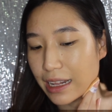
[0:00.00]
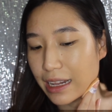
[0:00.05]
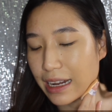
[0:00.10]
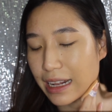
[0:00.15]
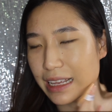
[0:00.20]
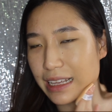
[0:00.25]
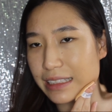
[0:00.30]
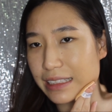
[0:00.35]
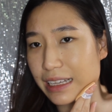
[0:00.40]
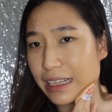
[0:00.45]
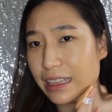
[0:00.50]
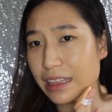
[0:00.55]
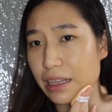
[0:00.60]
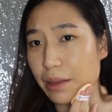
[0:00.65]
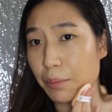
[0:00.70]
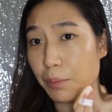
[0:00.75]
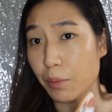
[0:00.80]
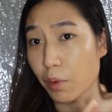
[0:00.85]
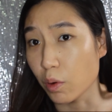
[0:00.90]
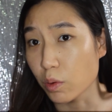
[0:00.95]
It isn't
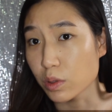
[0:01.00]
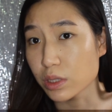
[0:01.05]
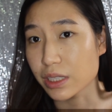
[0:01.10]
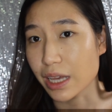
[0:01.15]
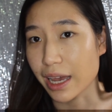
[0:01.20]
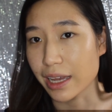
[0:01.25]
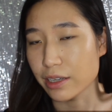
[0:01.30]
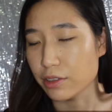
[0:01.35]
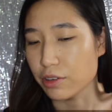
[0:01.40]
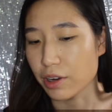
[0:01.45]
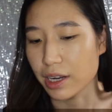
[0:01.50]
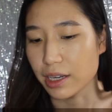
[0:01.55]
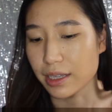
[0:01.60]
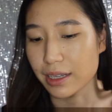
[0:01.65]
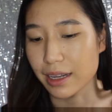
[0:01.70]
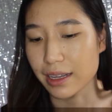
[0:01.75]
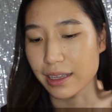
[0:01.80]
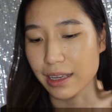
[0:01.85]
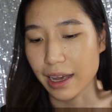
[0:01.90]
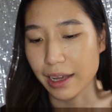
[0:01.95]
the most
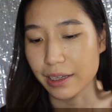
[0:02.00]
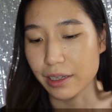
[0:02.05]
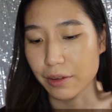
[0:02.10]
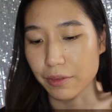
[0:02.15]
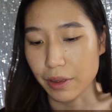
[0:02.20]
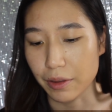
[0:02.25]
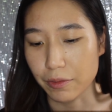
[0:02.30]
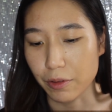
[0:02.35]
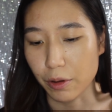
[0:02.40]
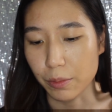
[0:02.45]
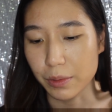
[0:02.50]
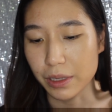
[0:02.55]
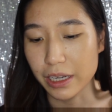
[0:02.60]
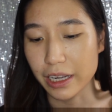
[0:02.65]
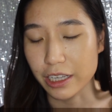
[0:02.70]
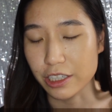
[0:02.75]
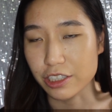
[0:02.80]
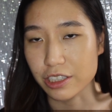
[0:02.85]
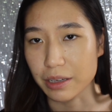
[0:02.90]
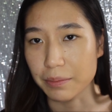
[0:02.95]
hydrating kind of a
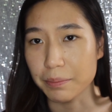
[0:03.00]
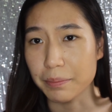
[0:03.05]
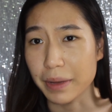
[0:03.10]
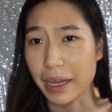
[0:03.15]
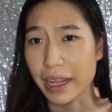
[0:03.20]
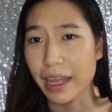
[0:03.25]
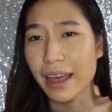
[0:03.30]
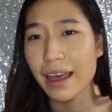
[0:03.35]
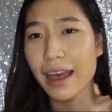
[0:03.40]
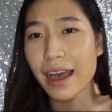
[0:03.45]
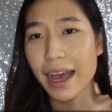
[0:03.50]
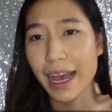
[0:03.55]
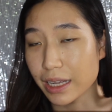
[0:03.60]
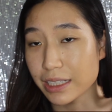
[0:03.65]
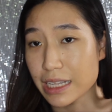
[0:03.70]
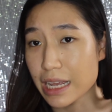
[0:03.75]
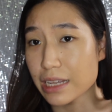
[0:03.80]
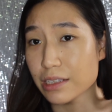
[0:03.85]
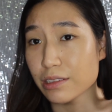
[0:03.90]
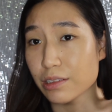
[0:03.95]
formulation, but I
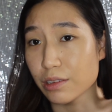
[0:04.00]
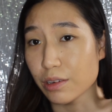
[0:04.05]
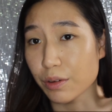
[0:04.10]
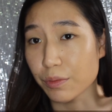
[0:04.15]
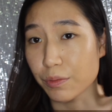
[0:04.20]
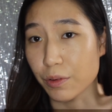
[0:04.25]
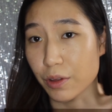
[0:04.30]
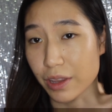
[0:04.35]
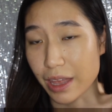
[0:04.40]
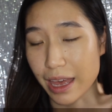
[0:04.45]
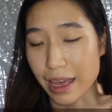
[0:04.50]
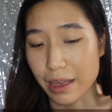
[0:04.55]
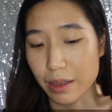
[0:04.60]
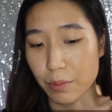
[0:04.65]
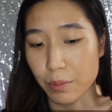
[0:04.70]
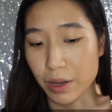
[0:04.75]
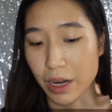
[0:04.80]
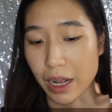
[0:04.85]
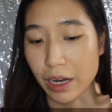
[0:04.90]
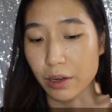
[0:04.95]
tend to look for that
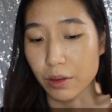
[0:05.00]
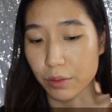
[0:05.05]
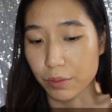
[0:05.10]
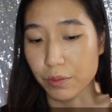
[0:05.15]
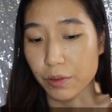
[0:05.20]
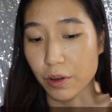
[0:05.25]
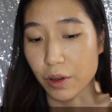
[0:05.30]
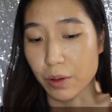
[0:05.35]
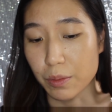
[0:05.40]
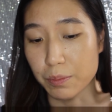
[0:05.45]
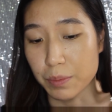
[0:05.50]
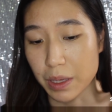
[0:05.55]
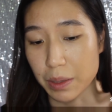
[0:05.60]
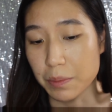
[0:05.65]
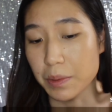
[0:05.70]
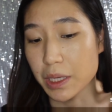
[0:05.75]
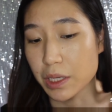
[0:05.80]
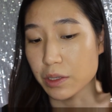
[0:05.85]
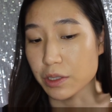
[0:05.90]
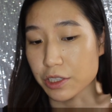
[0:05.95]
when I look for
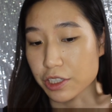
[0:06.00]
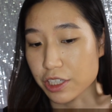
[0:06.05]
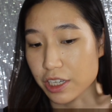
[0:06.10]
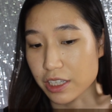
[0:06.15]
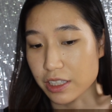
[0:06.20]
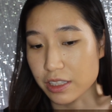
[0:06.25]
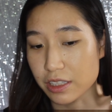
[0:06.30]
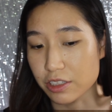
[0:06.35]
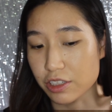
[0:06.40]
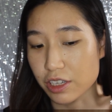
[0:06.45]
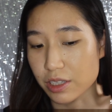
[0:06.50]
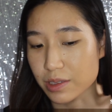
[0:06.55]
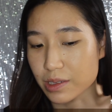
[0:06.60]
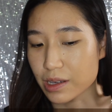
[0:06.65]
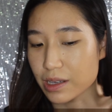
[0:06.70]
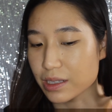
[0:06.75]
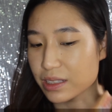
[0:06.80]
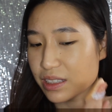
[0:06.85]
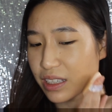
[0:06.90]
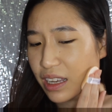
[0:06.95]
BB cushions, just
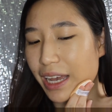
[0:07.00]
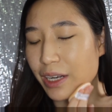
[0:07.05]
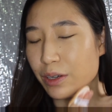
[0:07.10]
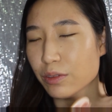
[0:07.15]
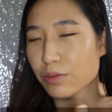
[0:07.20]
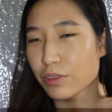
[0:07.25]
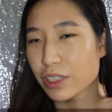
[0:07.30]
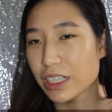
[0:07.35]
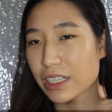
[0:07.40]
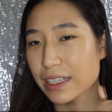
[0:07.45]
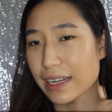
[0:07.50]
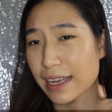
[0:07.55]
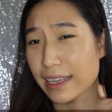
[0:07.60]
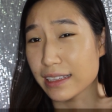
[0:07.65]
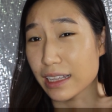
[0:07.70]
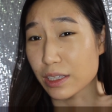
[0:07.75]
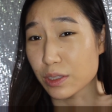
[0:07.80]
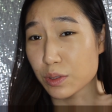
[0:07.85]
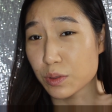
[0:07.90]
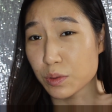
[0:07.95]
because I don't really
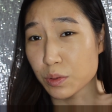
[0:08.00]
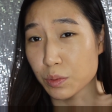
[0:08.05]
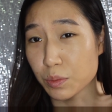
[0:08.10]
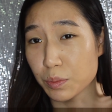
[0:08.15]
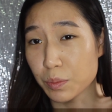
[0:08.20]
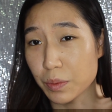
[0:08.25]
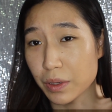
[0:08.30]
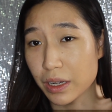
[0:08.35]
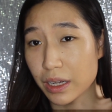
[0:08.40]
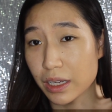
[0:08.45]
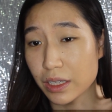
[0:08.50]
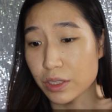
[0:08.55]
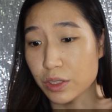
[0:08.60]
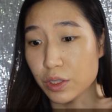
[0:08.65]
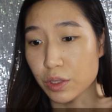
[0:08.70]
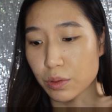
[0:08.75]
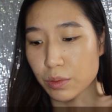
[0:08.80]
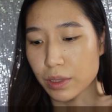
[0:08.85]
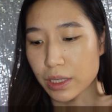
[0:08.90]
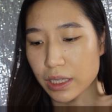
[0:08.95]
like that super
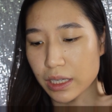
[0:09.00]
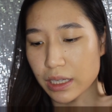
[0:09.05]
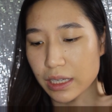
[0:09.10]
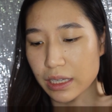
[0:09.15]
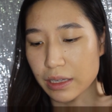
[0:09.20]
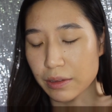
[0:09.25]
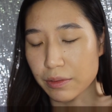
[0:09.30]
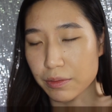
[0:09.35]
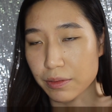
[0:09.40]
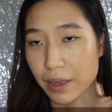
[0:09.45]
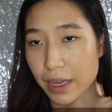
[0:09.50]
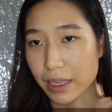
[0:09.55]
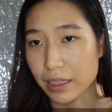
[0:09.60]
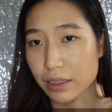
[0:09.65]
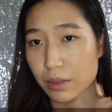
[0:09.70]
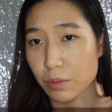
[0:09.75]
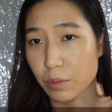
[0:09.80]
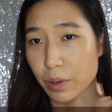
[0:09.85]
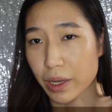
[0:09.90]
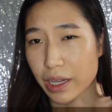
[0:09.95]
dewy
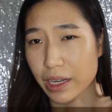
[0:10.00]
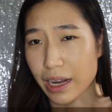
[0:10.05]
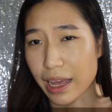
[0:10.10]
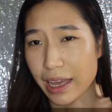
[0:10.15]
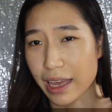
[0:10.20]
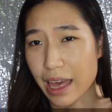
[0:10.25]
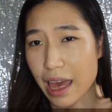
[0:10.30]
effect when I